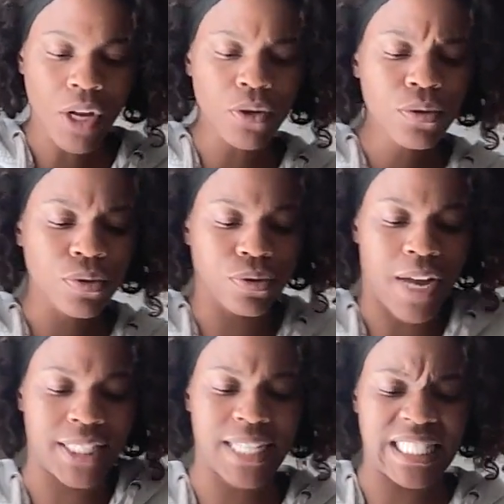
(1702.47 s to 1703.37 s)
Ooh,
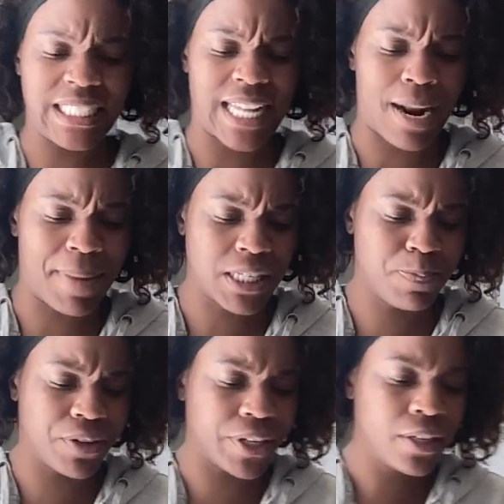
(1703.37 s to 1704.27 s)
I just have to get that out of my
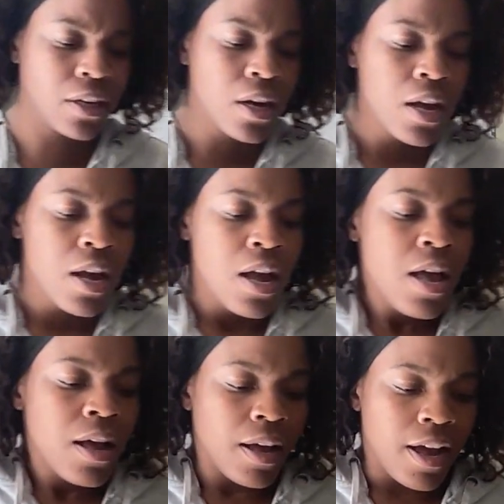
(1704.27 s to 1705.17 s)
spirit.
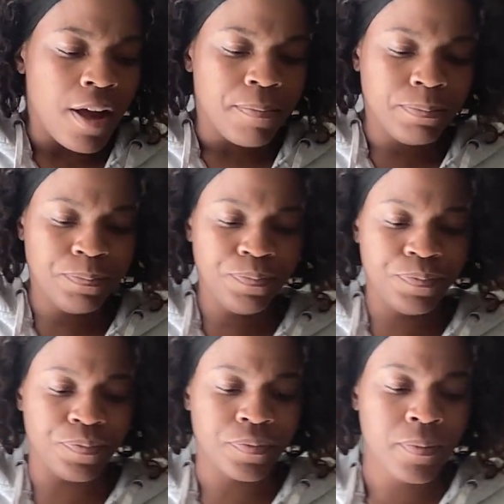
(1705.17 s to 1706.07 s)

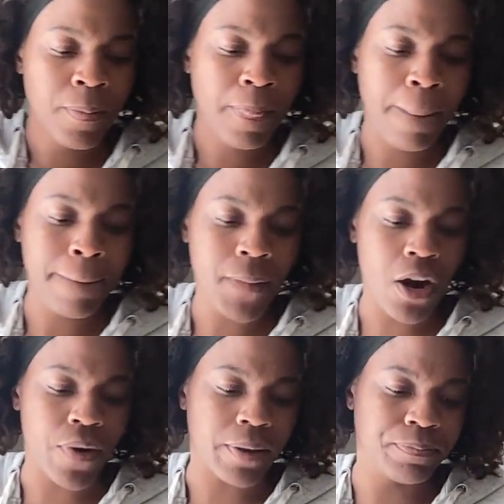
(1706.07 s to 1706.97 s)

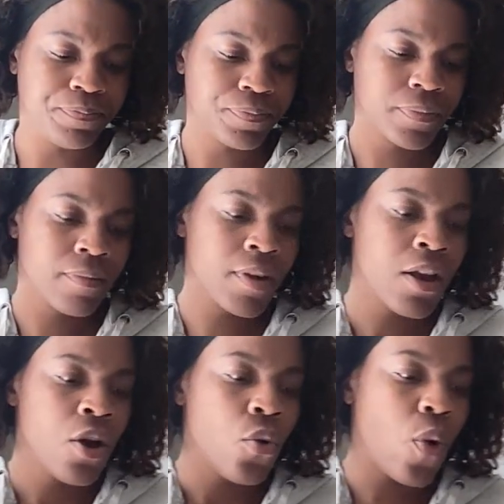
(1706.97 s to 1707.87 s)
All right.
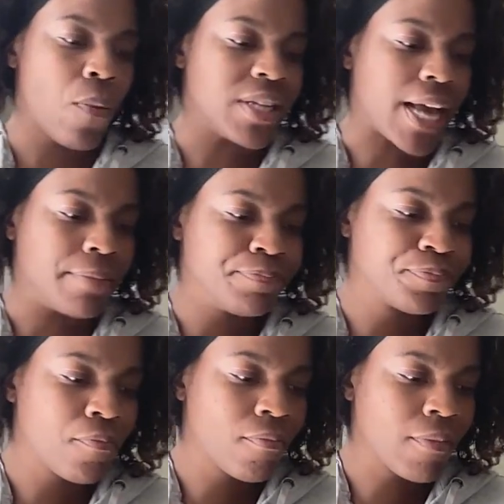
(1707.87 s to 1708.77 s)
Where was I?
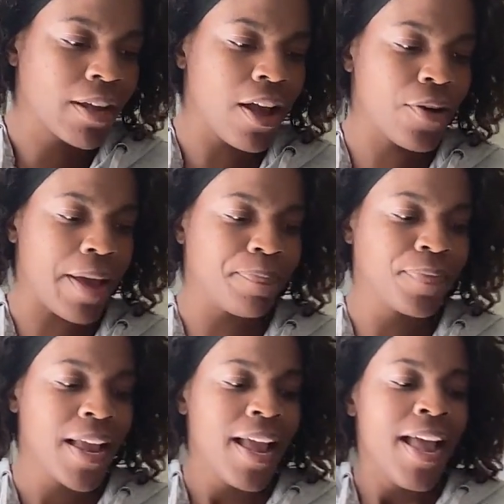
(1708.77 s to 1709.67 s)
Okay.
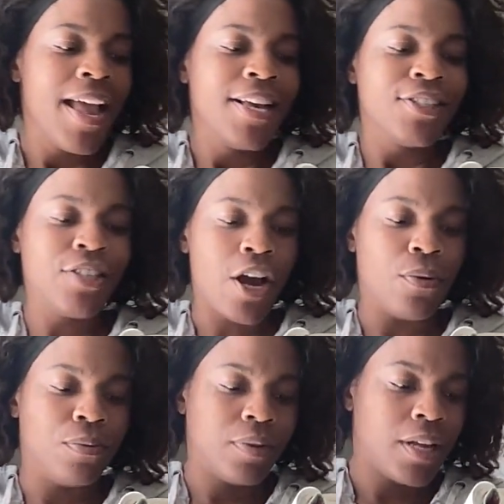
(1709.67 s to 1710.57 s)

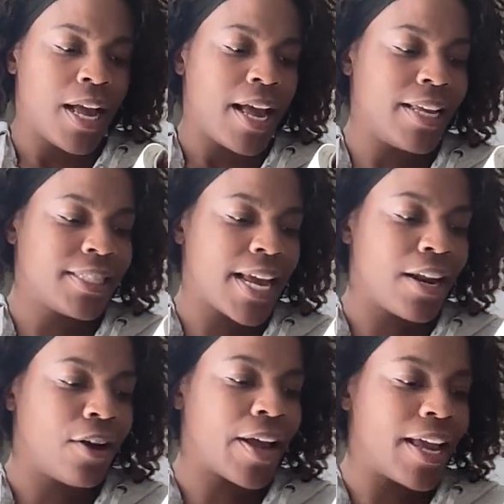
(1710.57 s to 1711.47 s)
So he said,
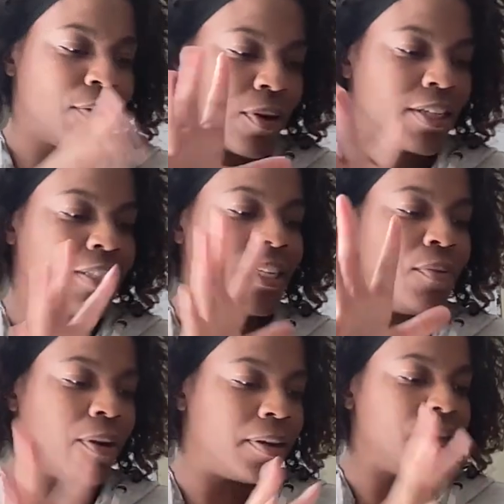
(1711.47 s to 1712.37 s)
okay,
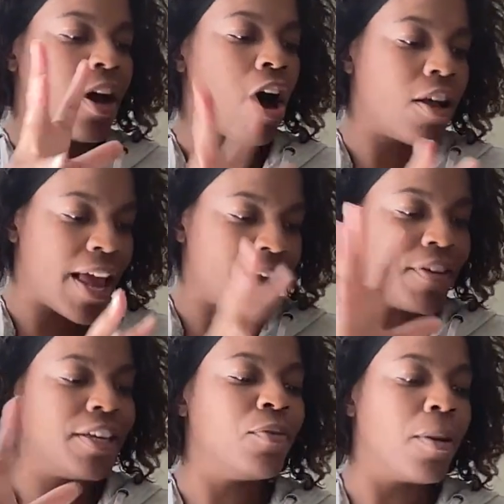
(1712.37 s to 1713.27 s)
he called
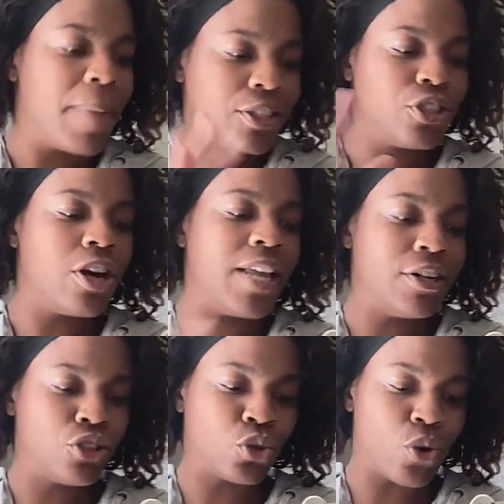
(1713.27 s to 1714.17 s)
heavy. He want to make sure they
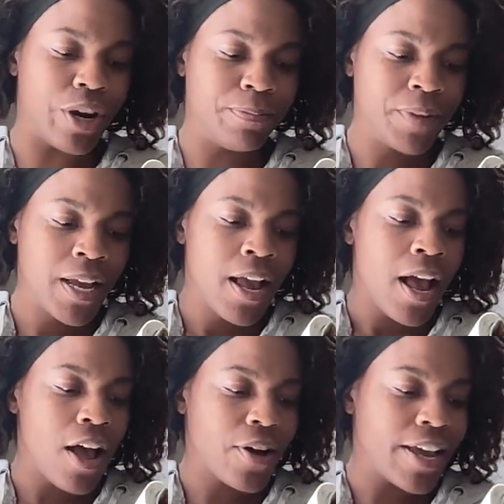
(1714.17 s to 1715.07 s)
destroyed.
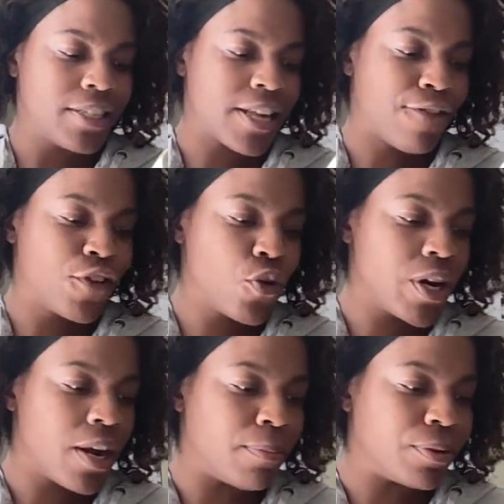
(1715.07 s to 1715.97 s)
Okay, he said few in
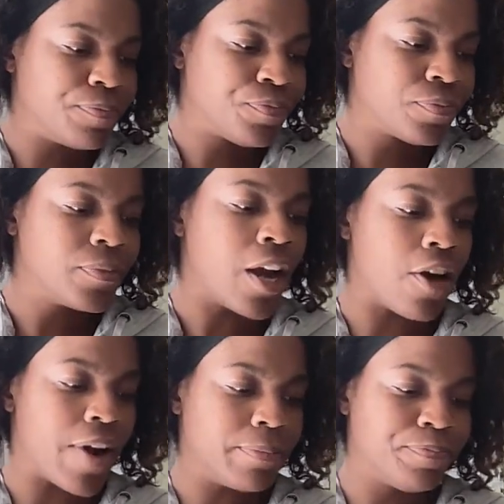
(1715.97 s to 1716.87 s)
number. All
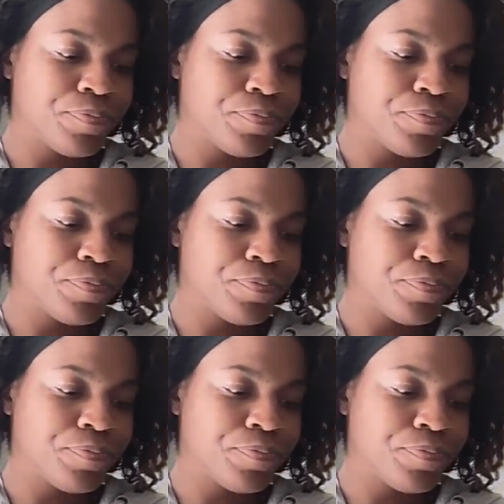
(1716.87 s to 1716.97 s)
right.